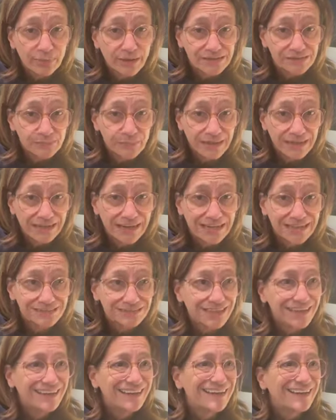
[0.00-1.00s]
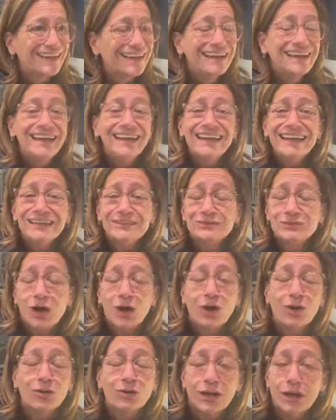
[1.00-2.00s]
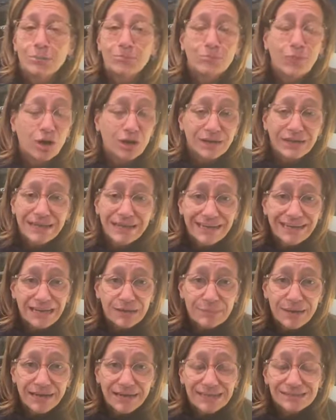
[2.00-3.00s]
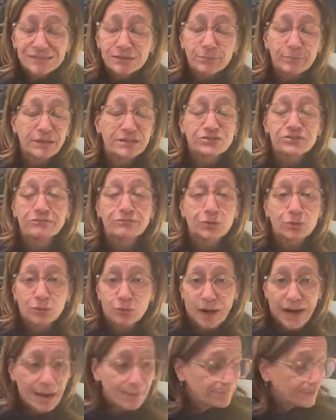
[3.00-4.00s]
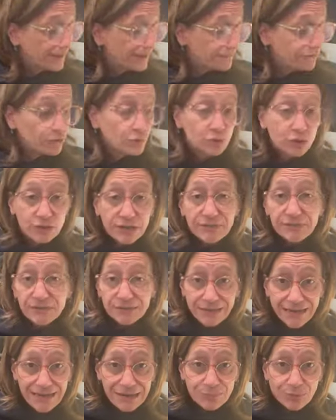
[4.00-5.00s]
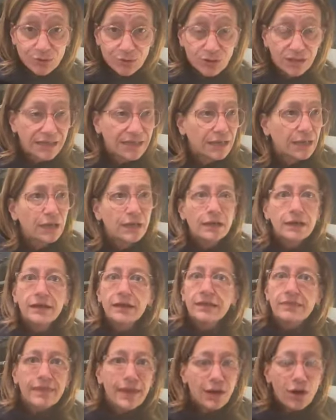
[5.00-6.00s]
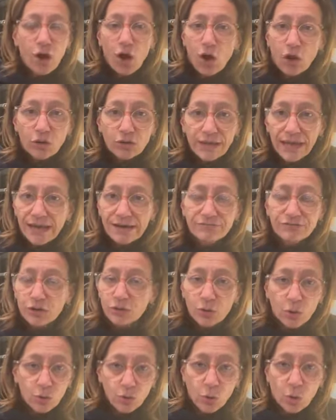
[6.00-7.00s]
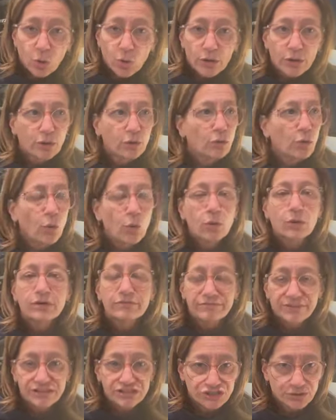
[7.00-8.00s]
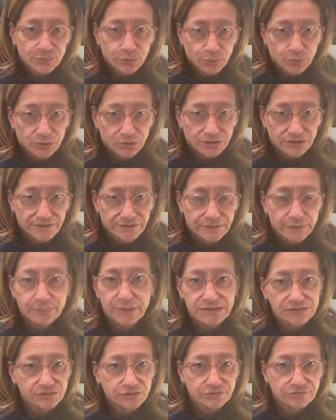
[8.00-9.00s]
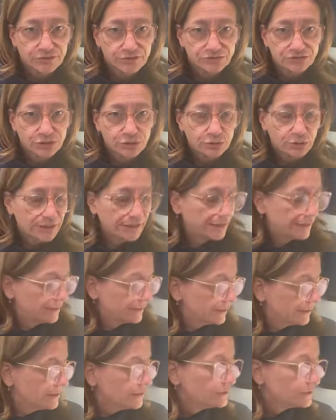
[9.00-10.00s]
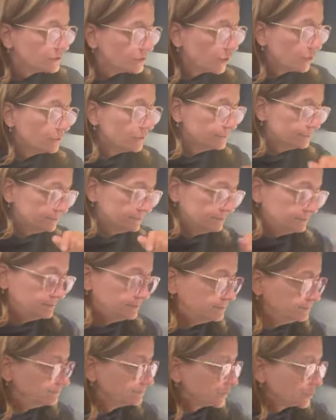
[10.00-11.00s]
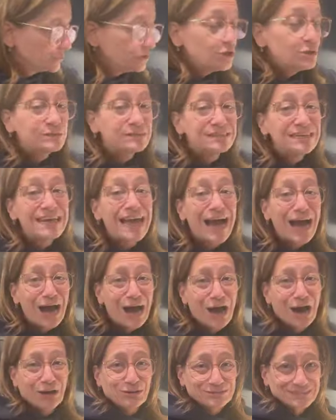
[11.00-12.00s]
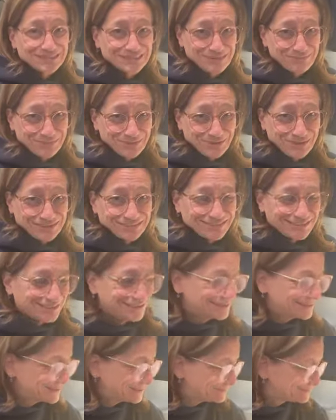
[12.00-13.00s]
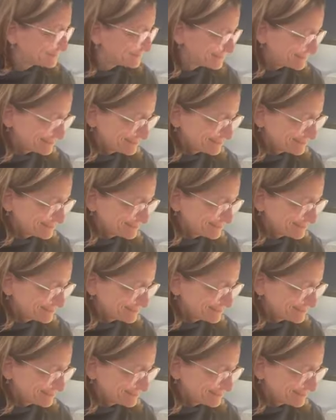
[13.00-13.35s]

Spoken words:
oil based mayonnaise, it's all a marketing gimmick. It's a bunch of crap. If you look at the label, they all have canola oil or vegetable oil in them as the first ingredient. So when you see how simple this is,